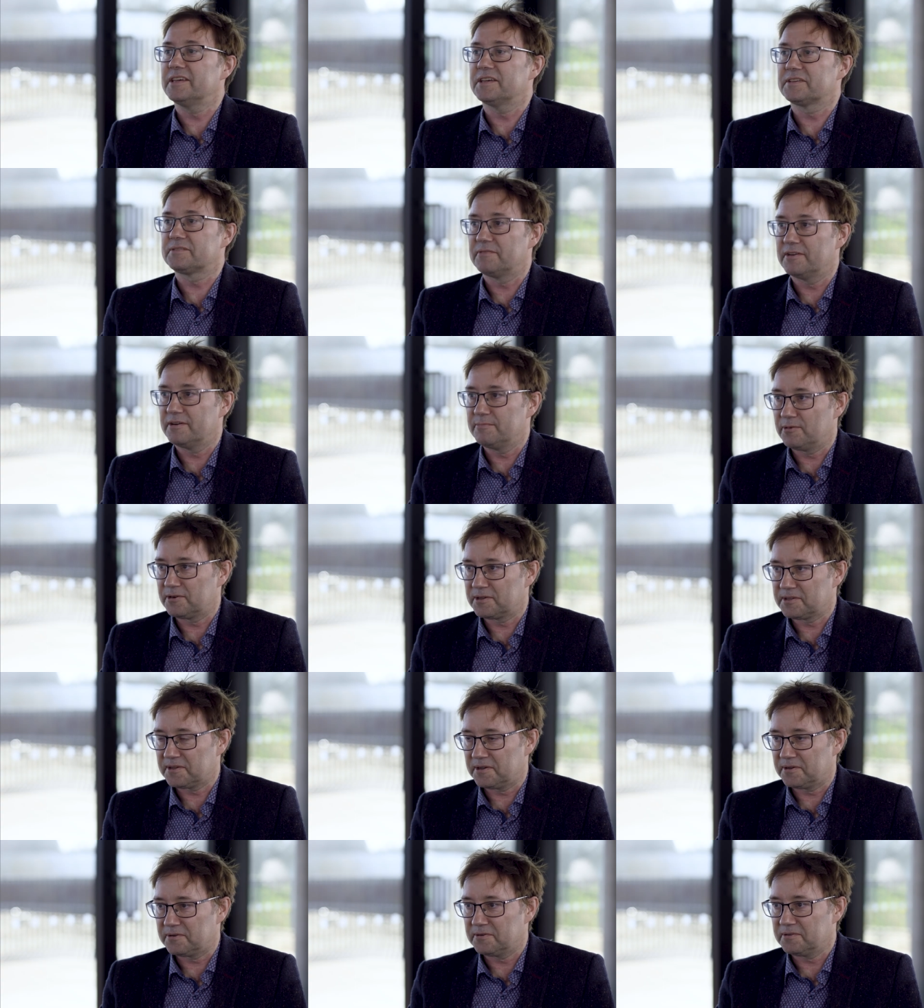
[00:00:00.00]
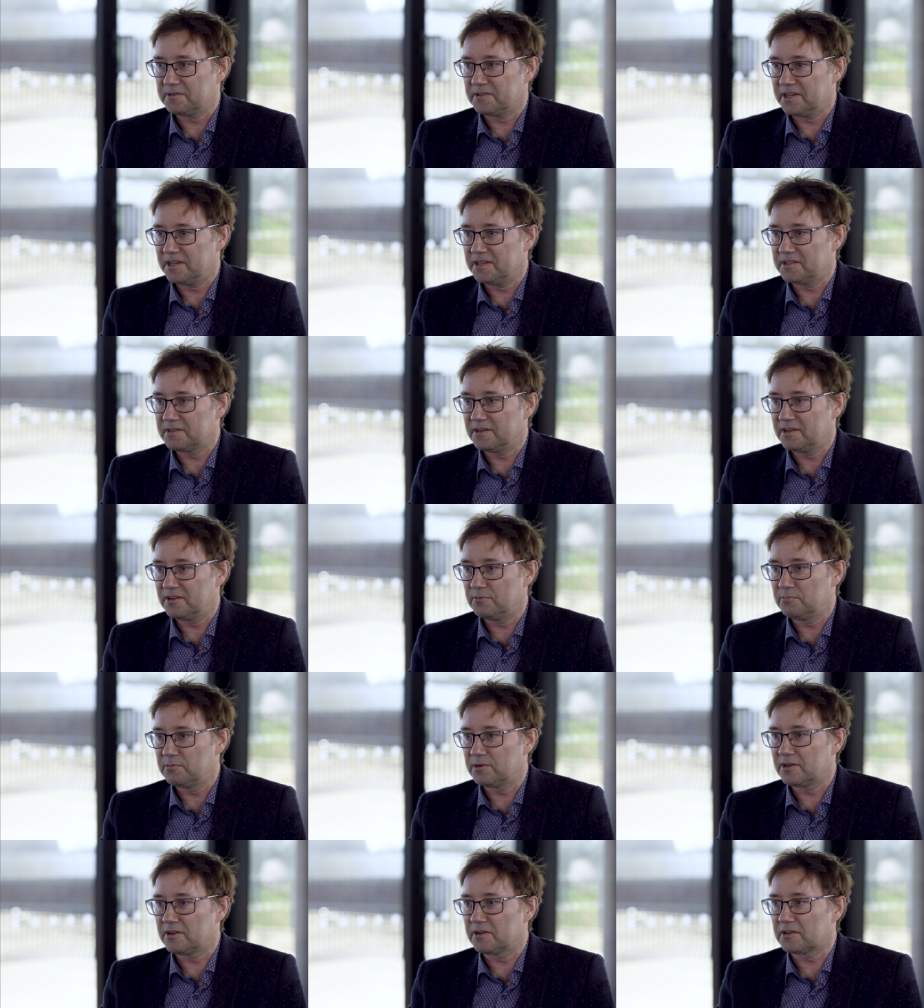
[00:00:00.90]
Yes, very much so. It's a little
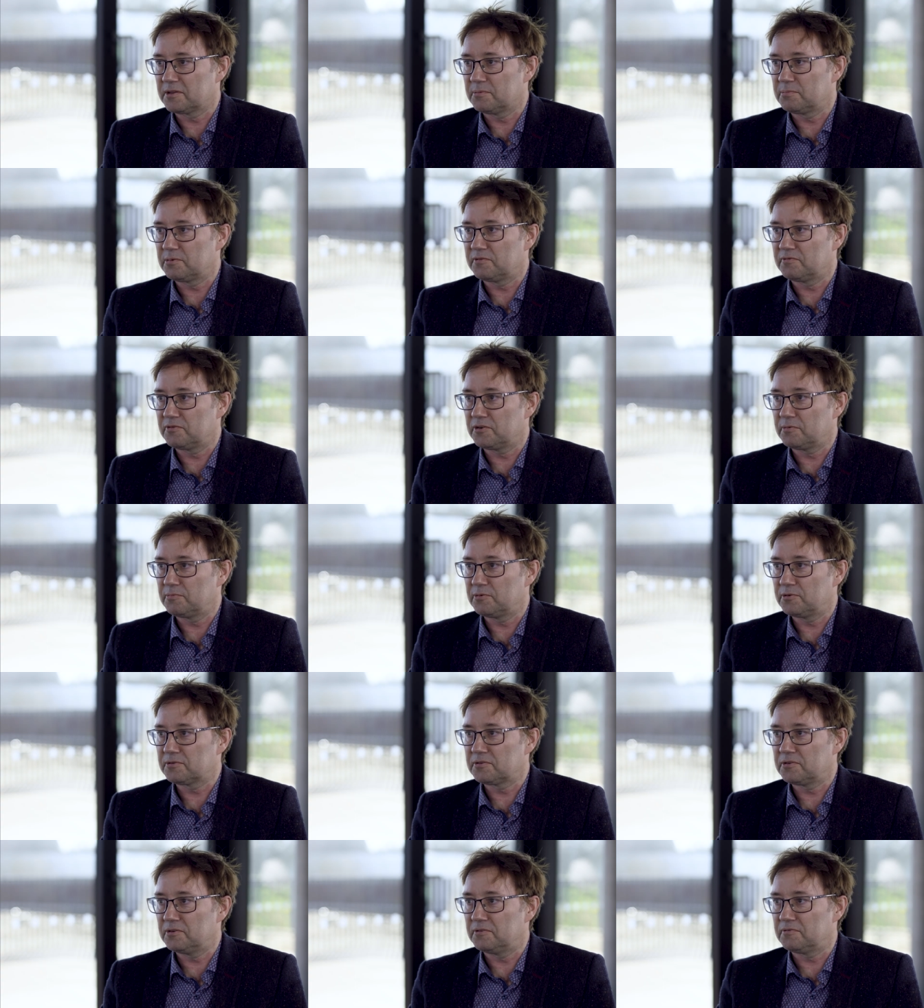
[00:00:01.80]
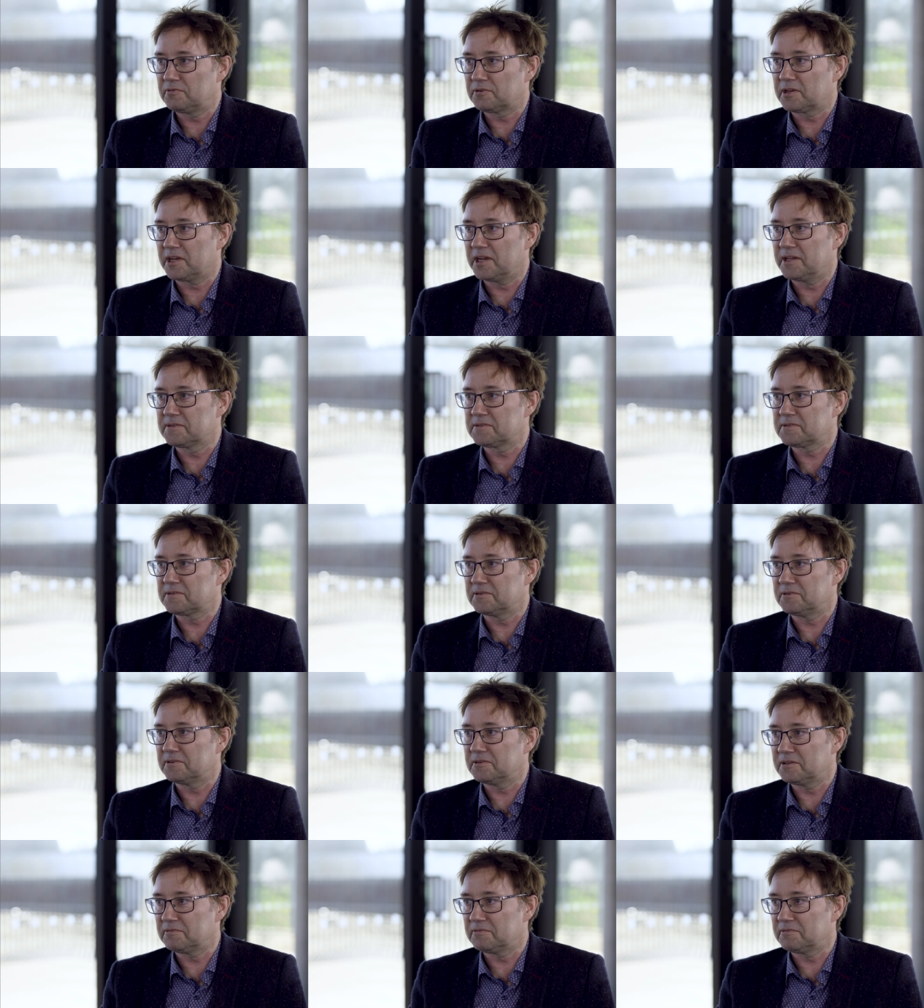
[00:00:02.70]
bit like the proverbial cure for cancer.